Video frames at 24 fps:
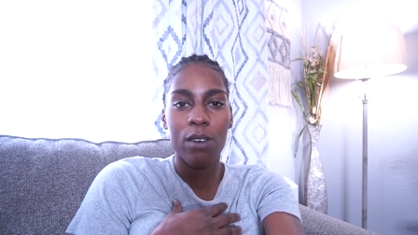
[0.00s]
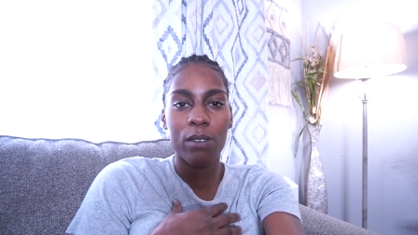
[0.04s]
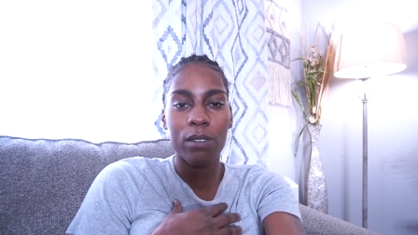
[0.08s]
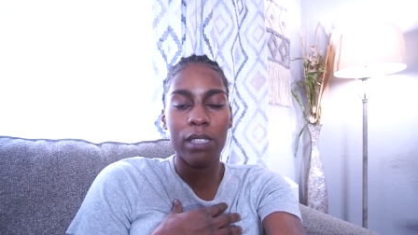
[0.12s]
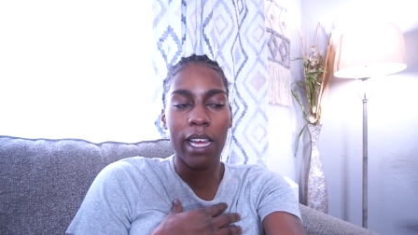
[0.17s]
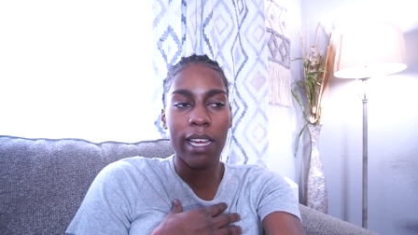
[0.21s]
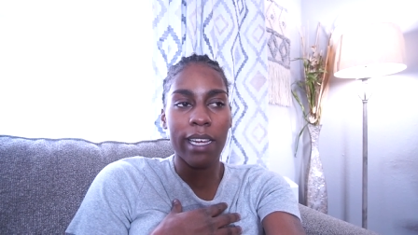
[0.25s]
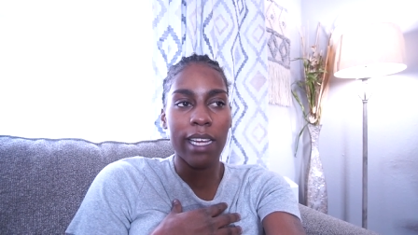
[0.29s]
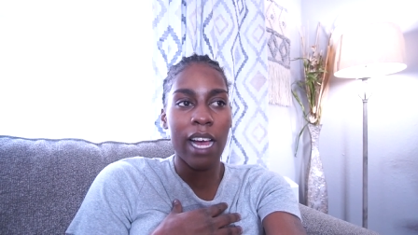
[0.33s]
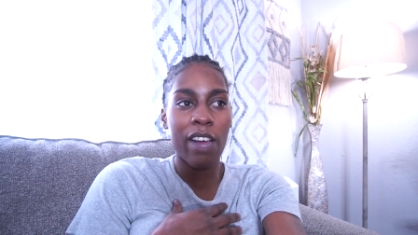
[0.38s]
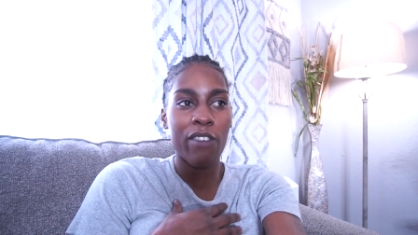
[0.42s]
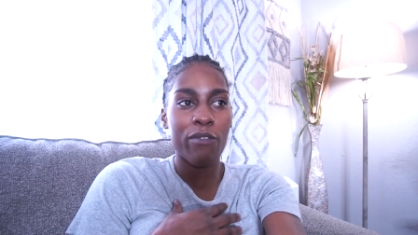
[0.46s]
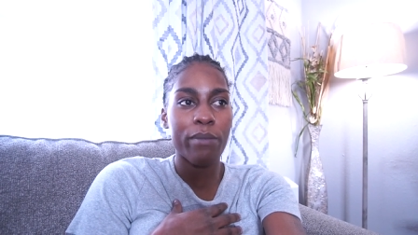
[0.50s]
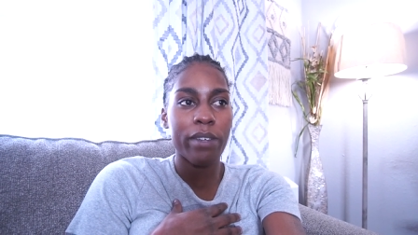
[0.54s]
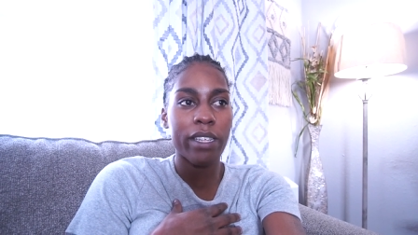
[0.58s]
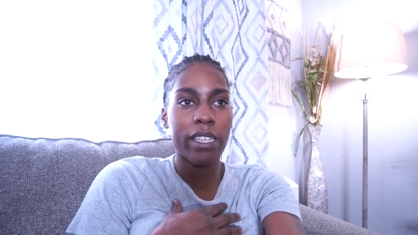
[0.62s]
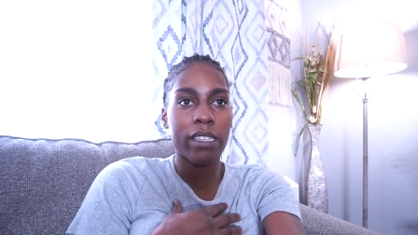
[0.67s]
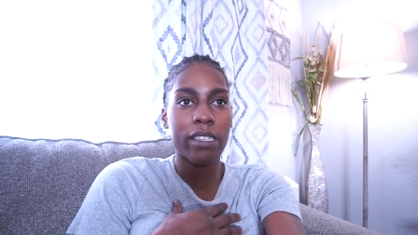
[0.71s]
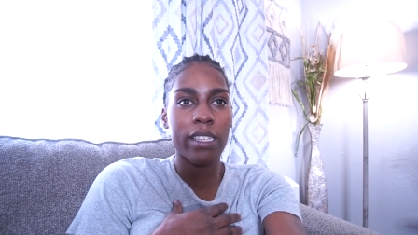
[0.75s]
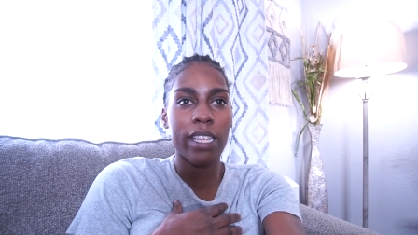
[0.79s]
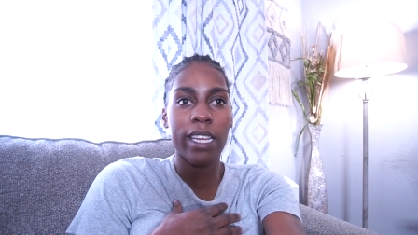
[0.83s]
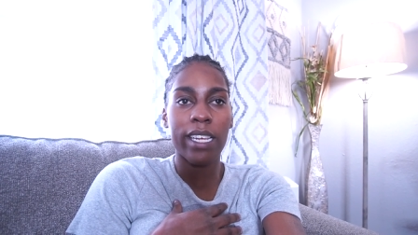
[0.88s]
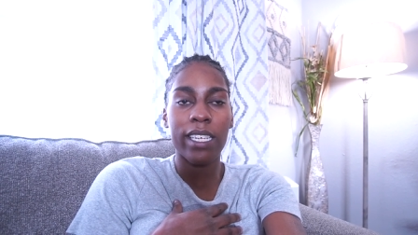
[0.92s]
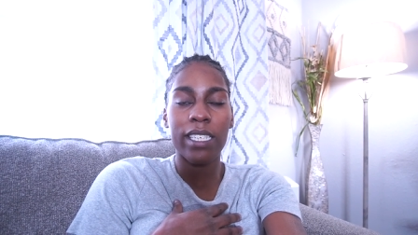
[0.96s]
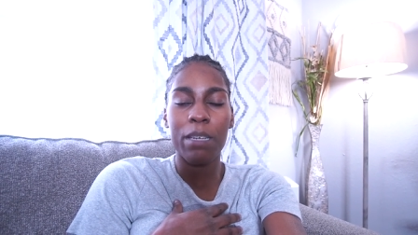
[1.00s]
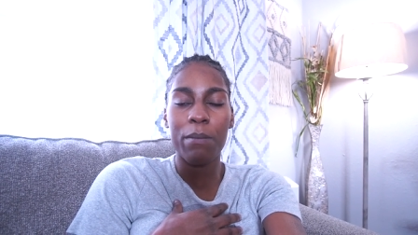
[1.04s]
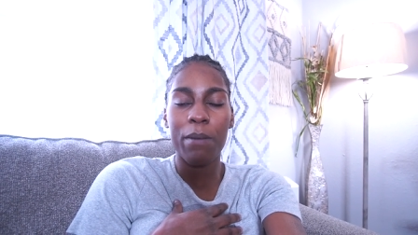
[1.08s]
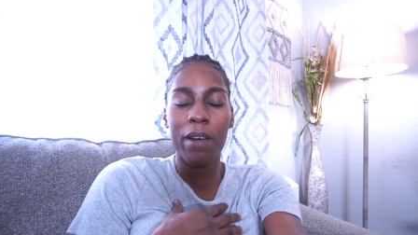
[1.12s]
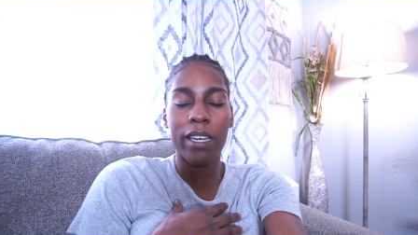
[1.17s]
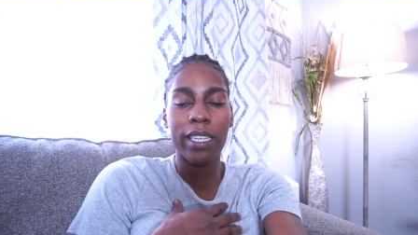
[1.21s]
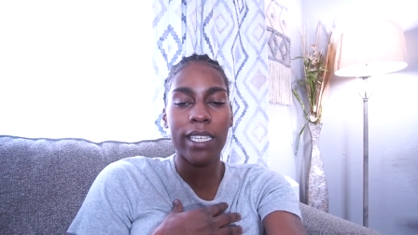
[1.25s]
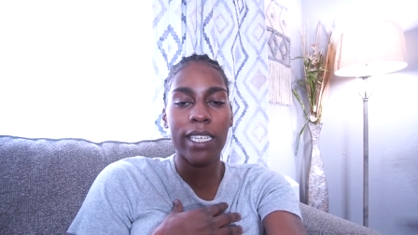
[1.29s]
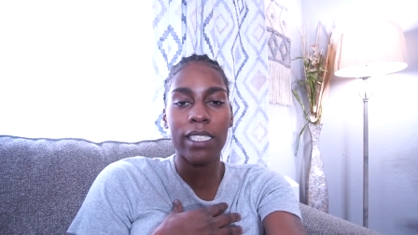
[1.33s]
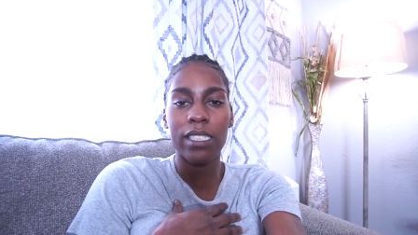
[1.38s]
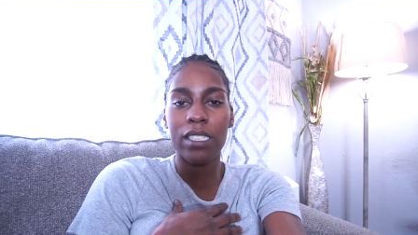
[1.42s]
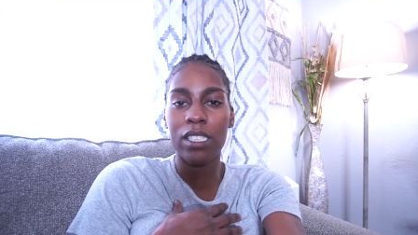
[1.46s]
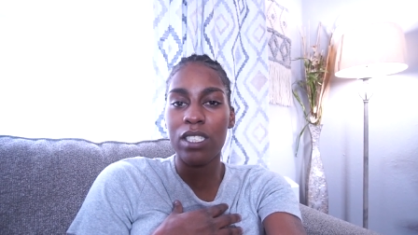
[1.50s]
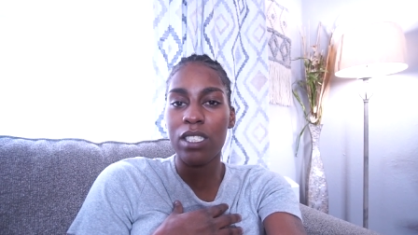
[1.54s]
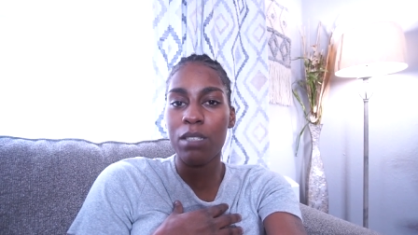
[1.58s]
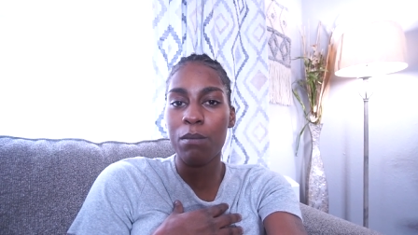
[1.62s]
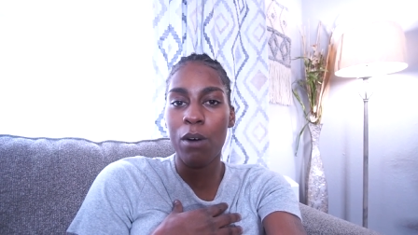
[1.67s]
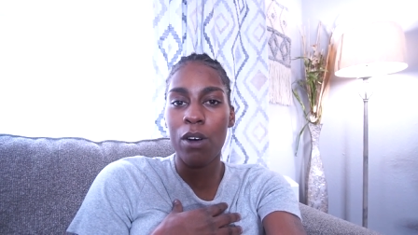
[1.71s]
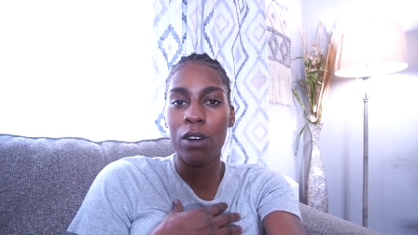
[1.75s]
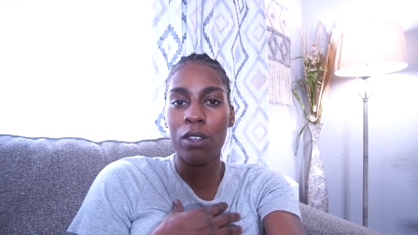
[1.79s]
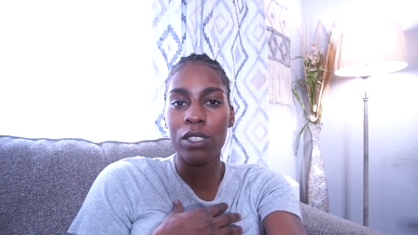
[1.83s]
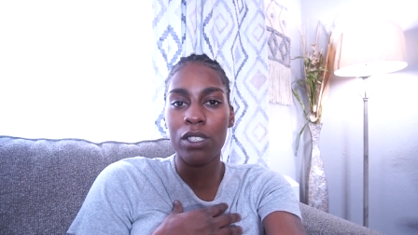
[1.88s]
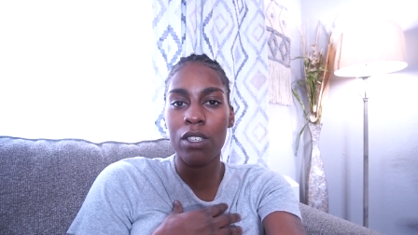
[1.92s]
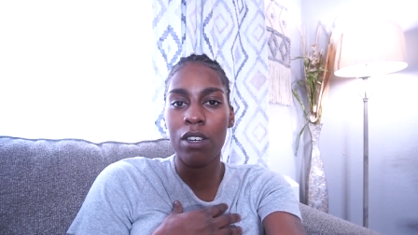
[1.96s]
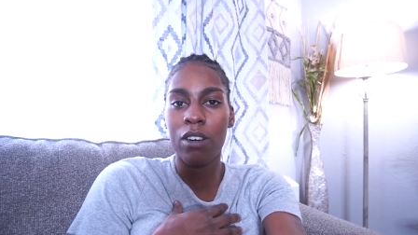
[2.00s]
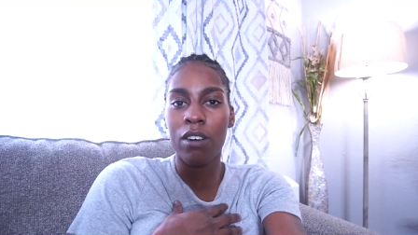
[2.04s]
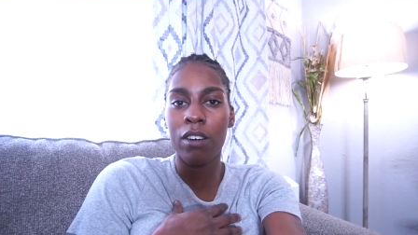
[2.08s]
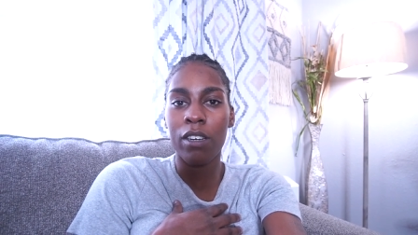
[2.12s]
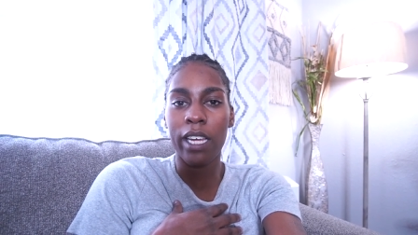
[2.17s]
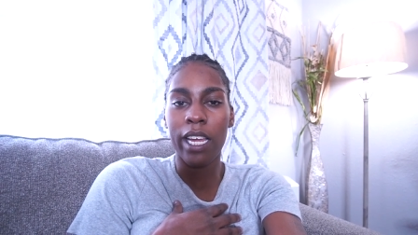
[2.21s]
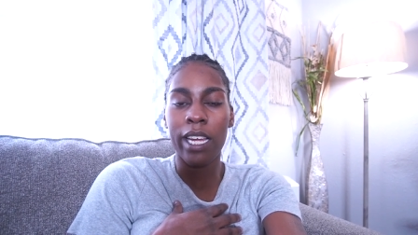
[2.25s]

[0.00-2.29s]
Like, I've been thinking about getting a small dog